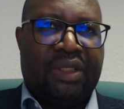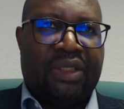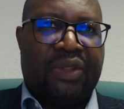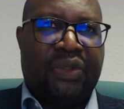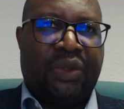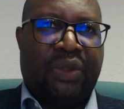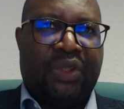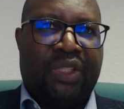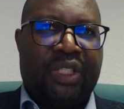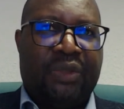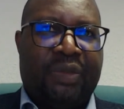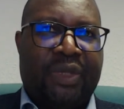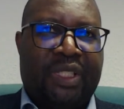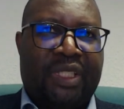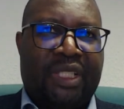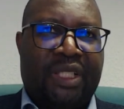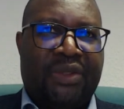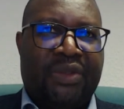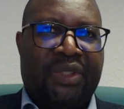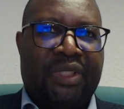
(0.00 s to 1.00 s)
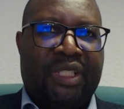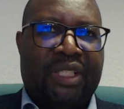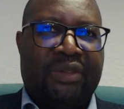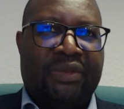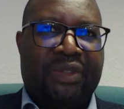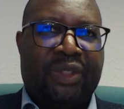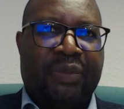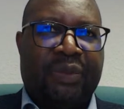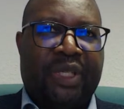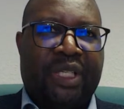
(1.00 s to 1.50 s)
So this person should
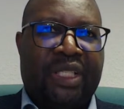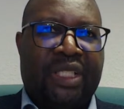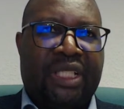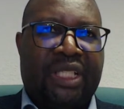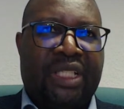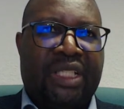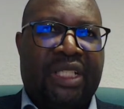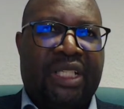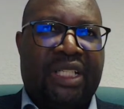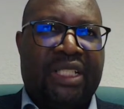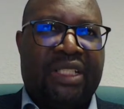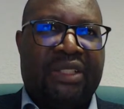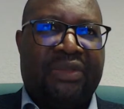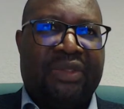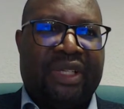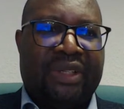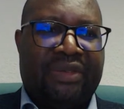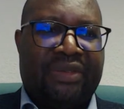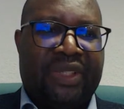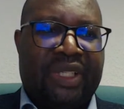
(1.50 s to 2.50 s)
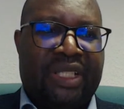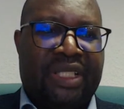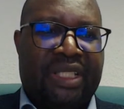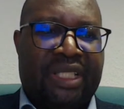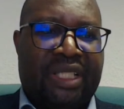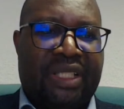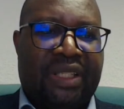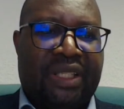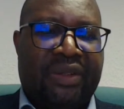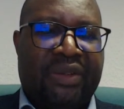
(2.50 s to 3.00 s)
have spent at least 5
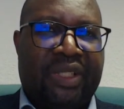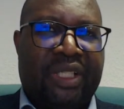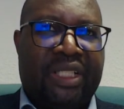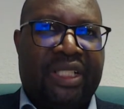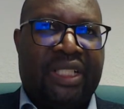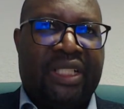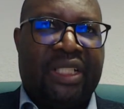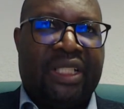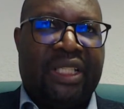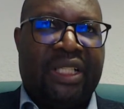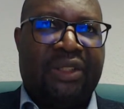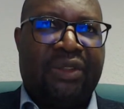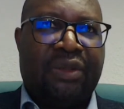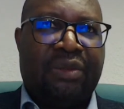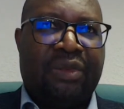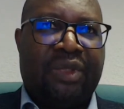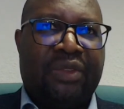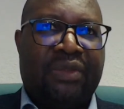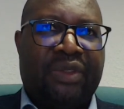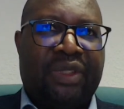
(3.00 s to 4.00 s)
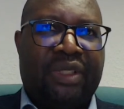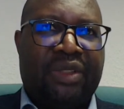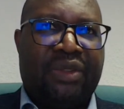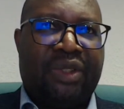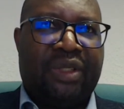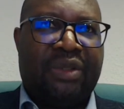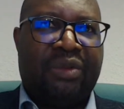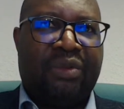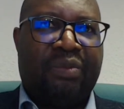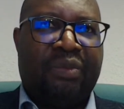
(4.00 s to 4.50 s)
years in the United Kingdom. Even
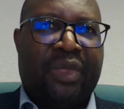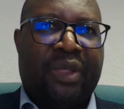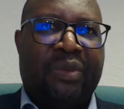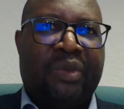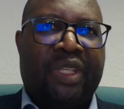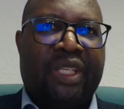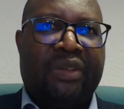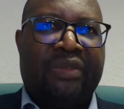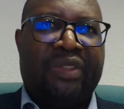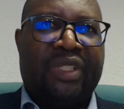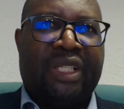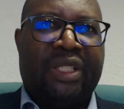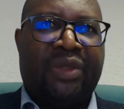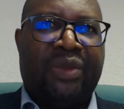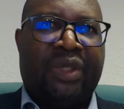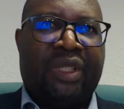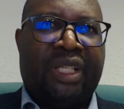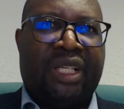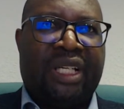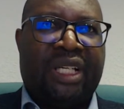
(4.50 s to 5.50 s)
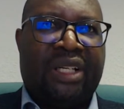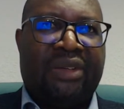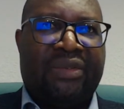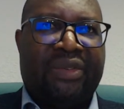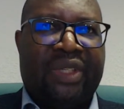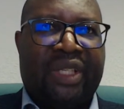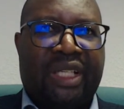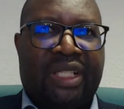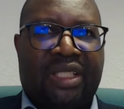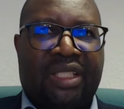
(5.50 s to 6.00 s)
so, maybe they've done
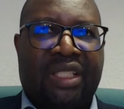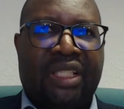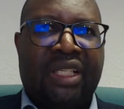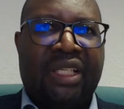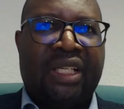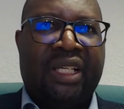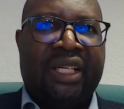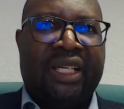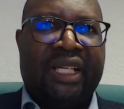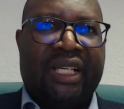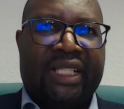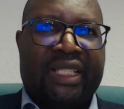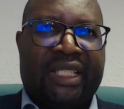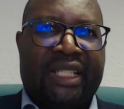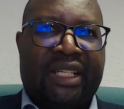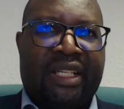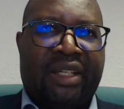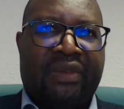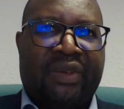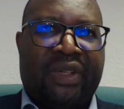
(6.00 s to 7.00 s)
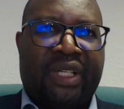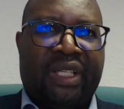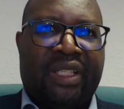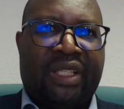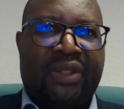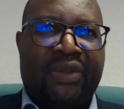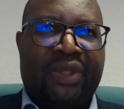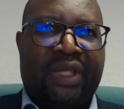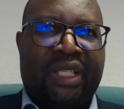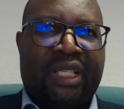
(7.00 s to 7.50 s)
2.5 years, extended for
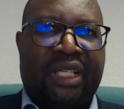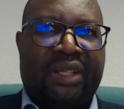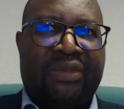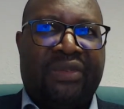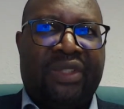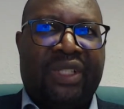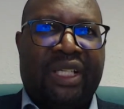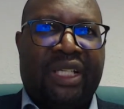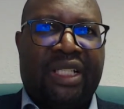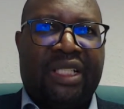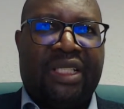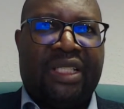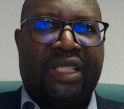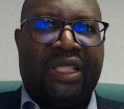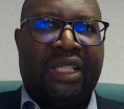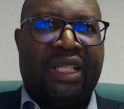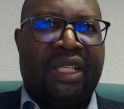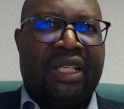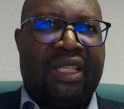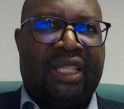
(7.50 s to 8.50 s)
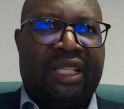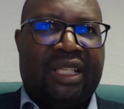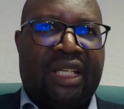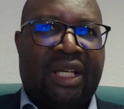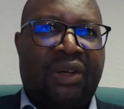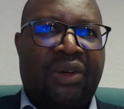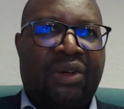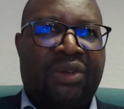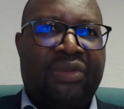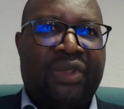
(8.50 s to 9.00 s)
another 2.5 years. They're
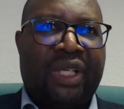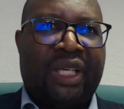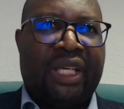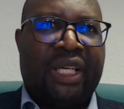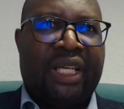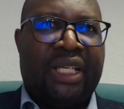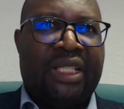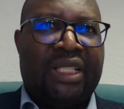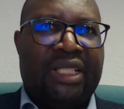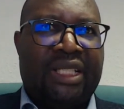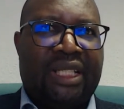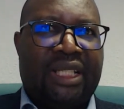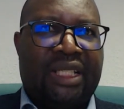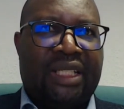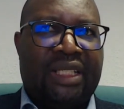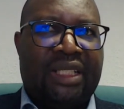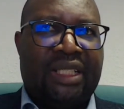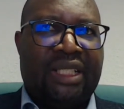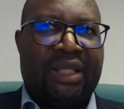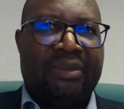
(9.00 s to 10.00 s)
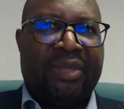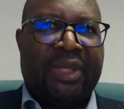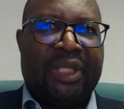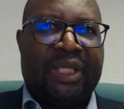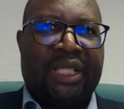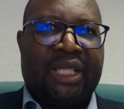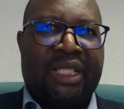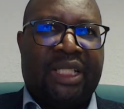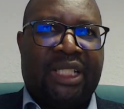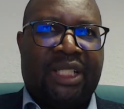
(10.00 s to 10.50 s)
now over 18,
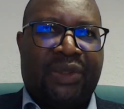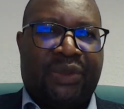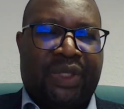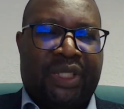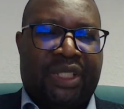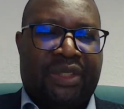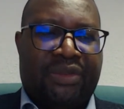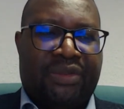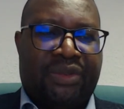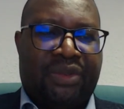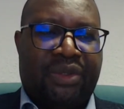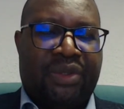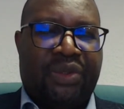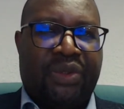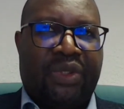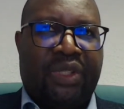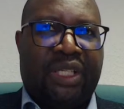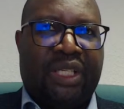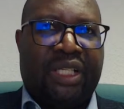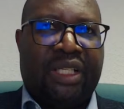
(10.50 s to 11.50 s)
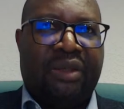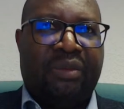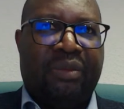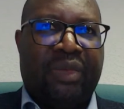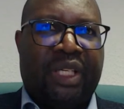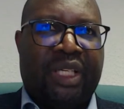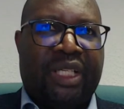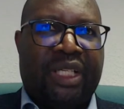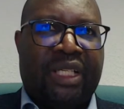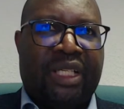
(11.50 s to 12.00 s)
but under 24, so they can
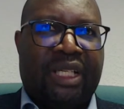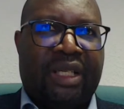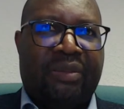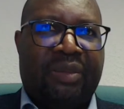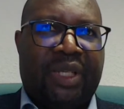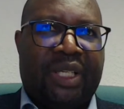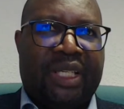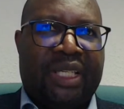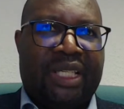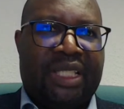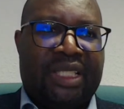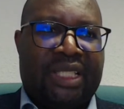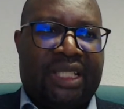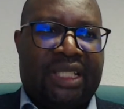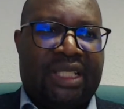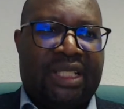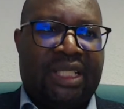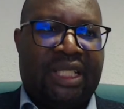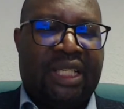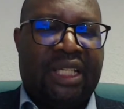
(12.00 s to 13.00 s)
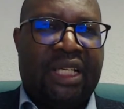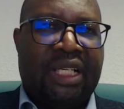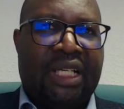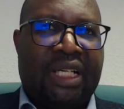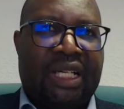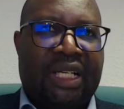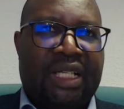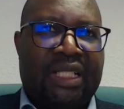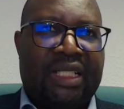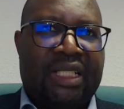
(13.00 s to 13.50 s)
make an application
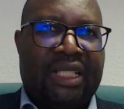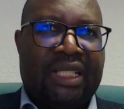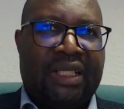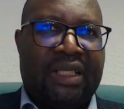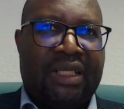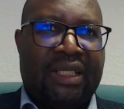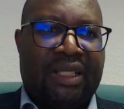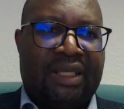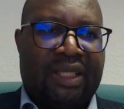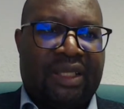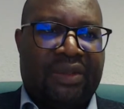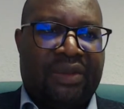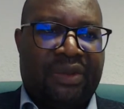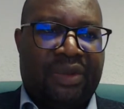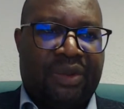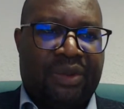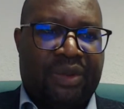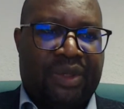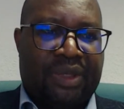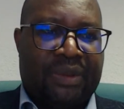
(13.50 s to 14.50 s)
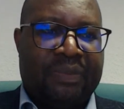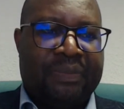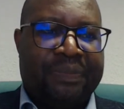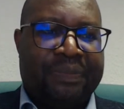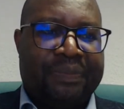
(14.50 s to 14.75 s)
under the rules